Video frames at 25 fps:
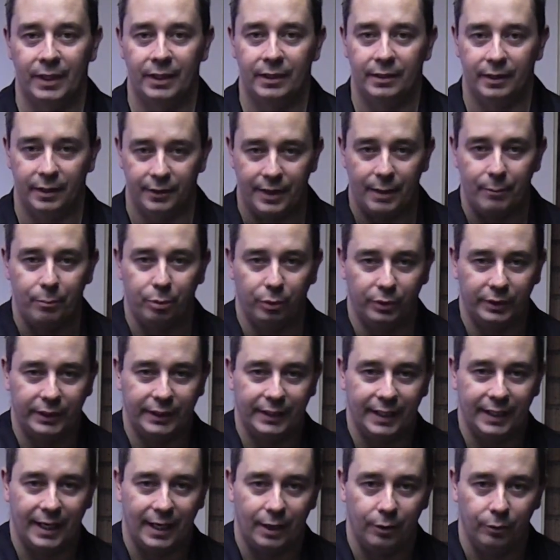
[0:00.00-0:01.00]
and then put it
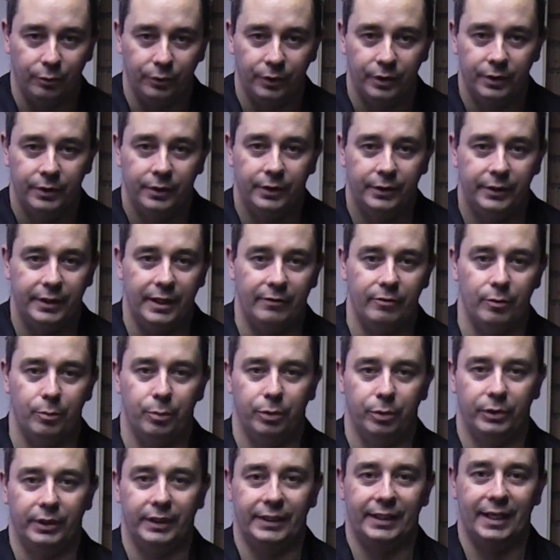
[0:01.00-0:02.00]
down. Never
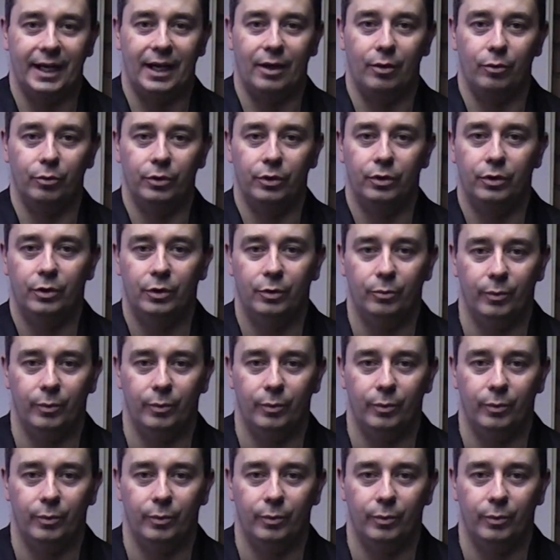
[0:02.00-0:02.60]
put it down